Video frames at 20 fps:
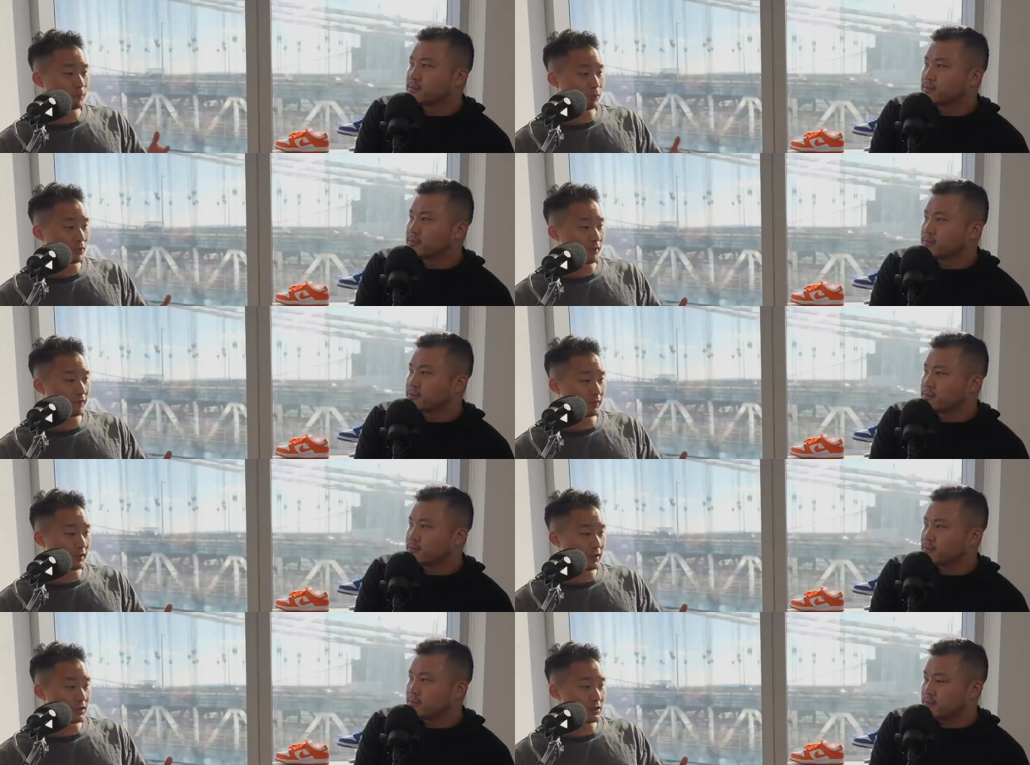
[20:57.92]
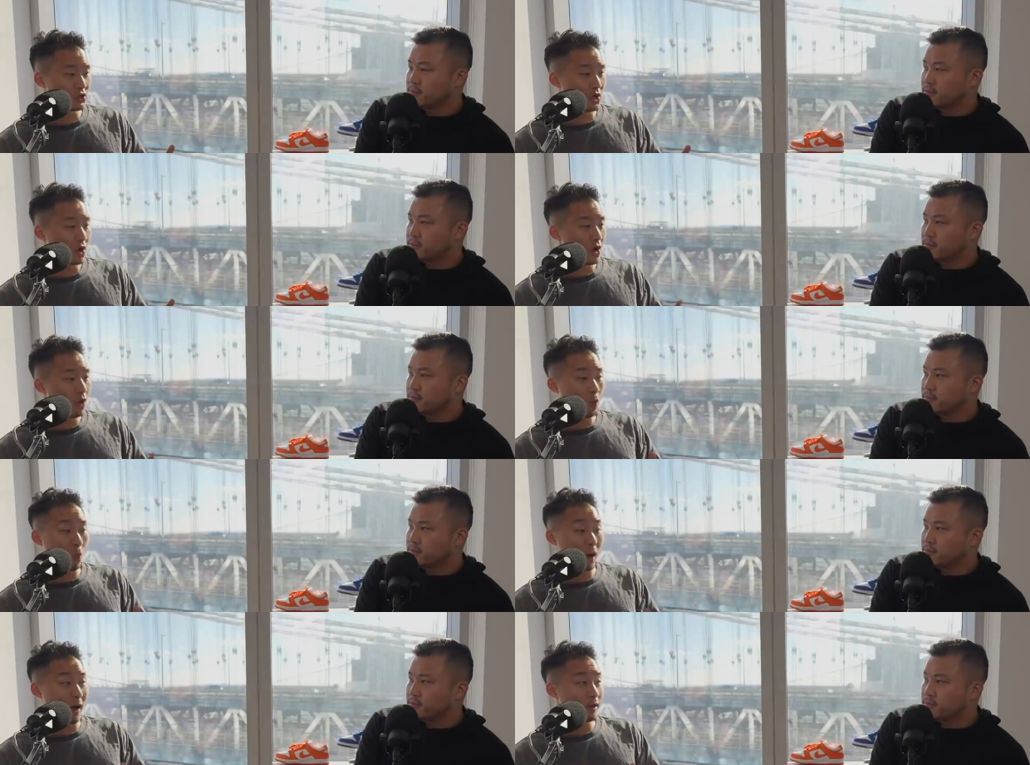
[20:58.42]
Speaker 1: of privilege,
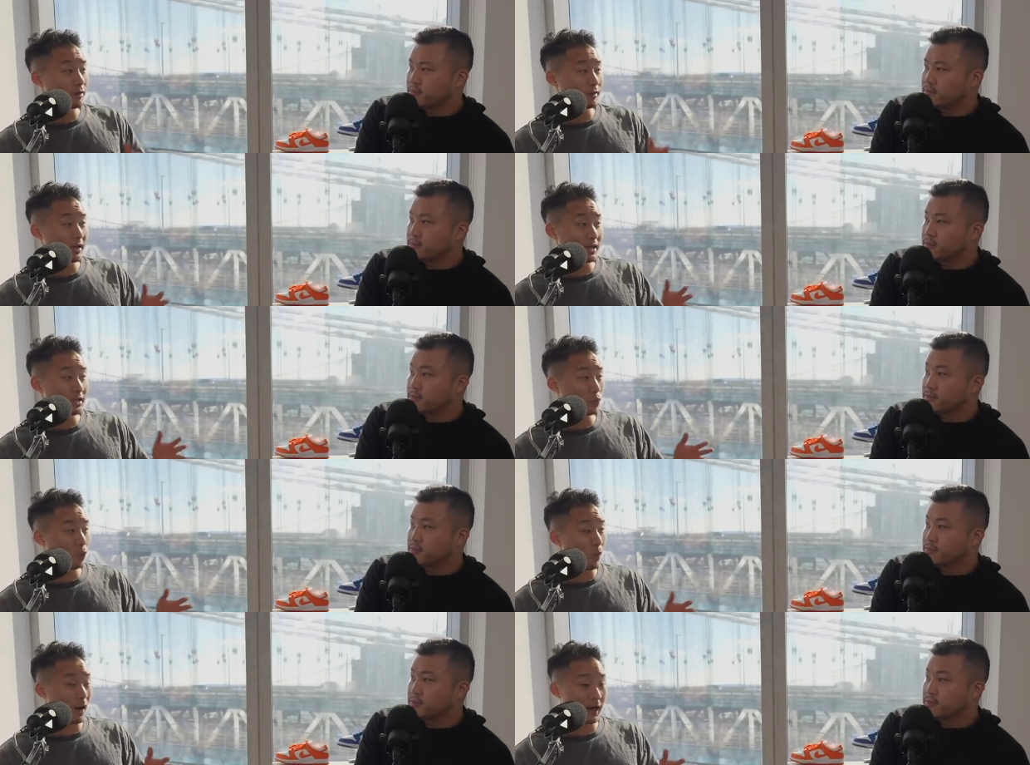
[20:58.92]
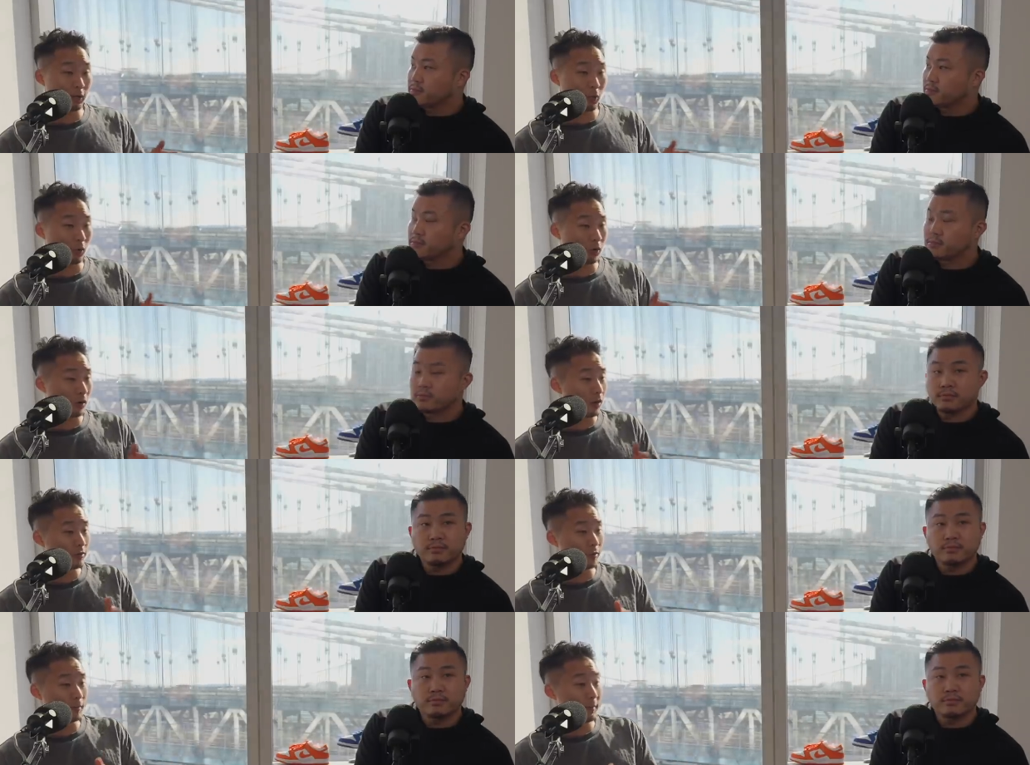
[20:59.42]
whether that's white
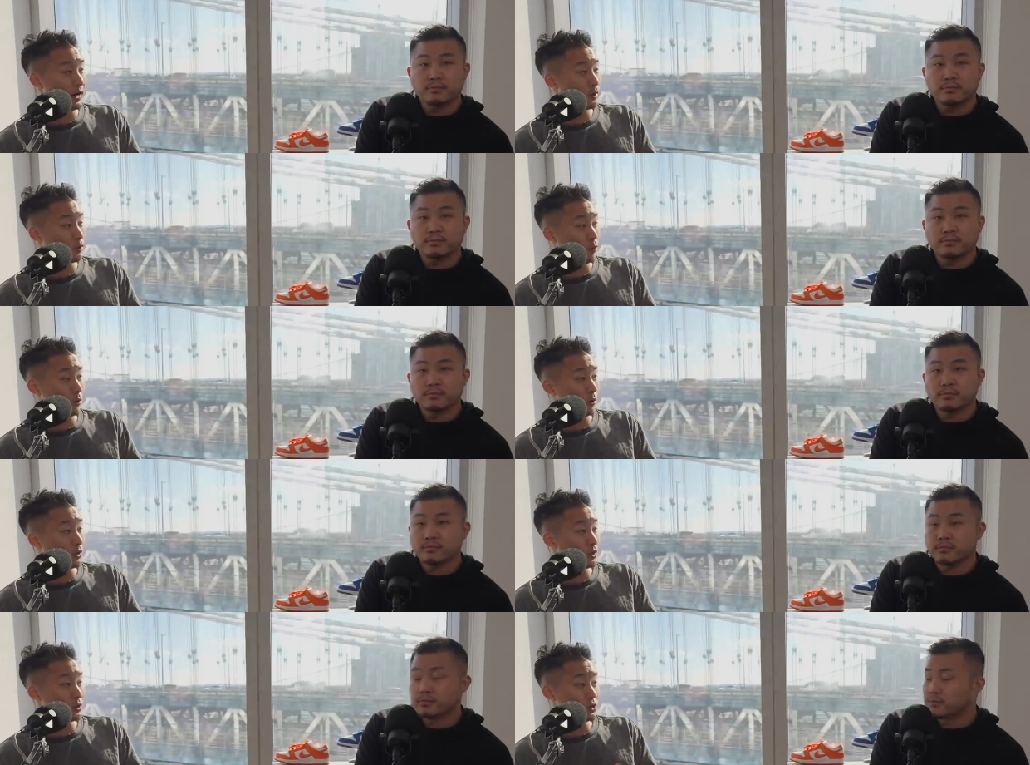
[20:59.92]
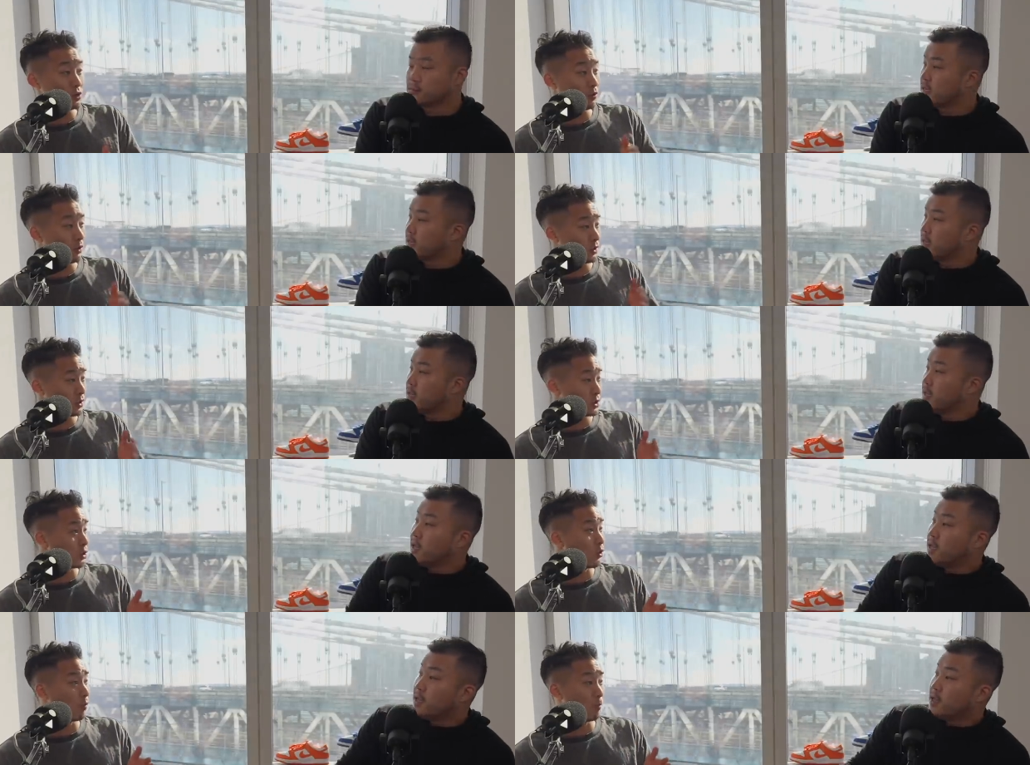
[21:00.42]
or other minorities who are
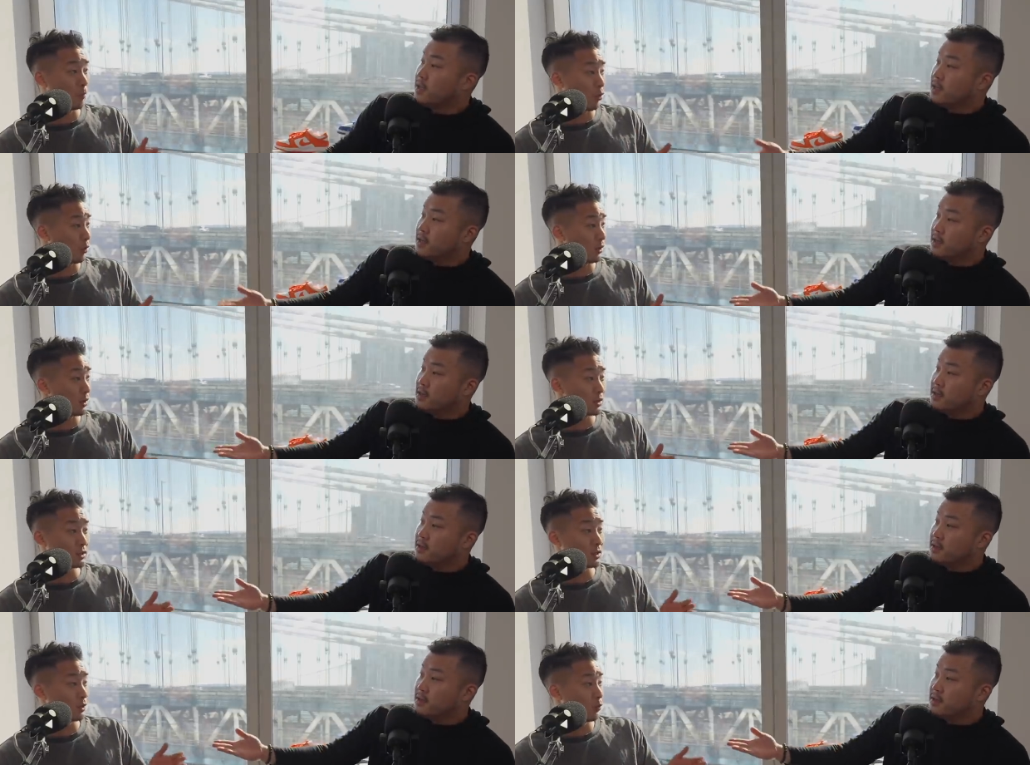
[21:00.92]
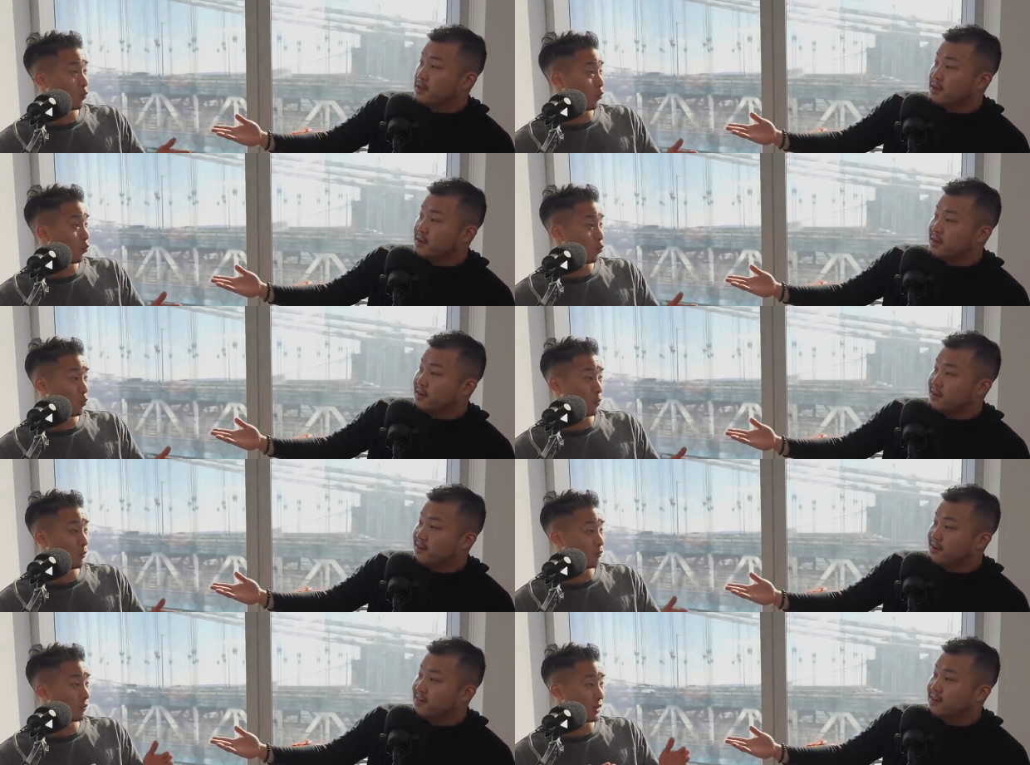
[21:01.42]
still born into
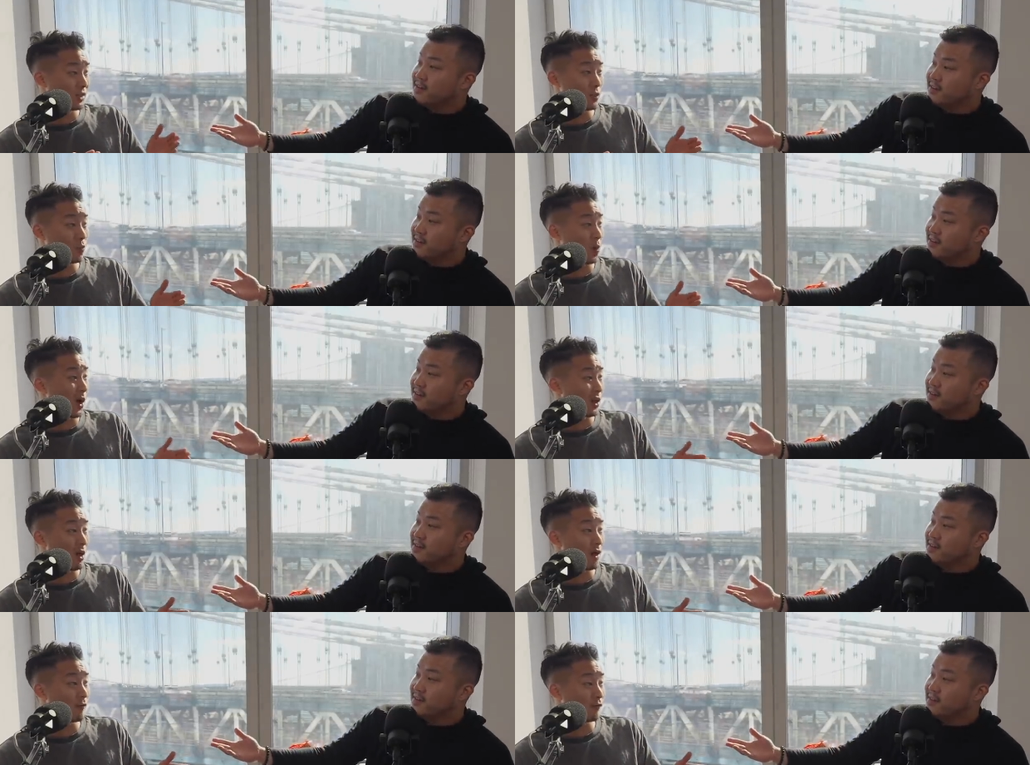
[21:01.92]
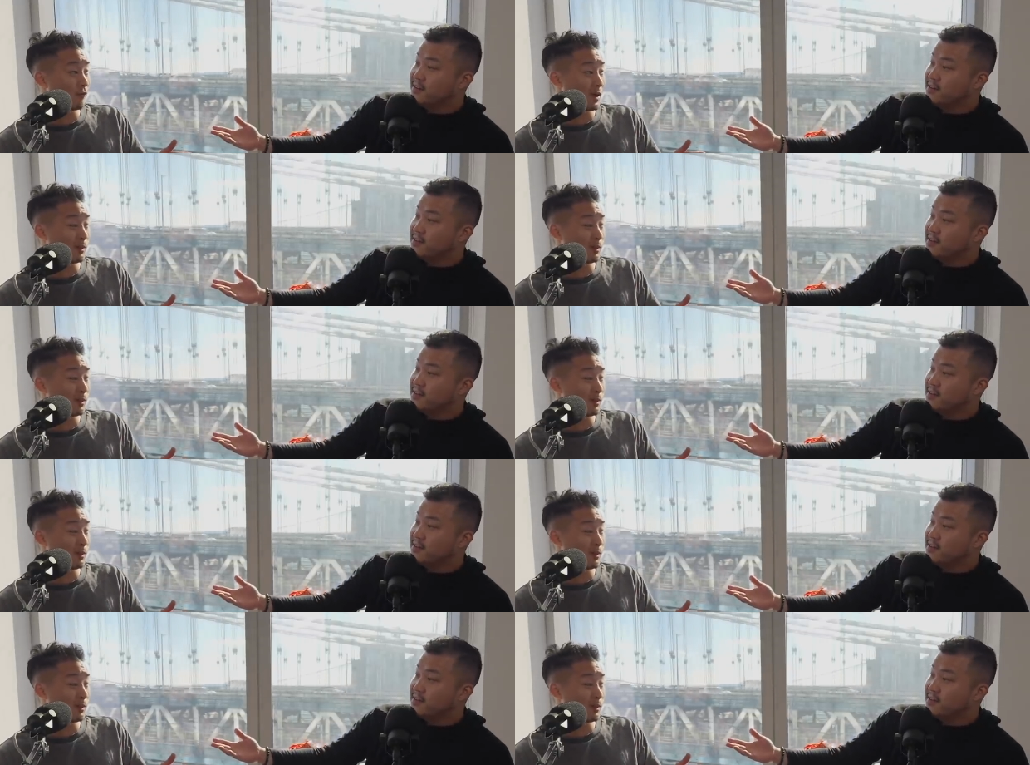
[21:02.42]
really well-off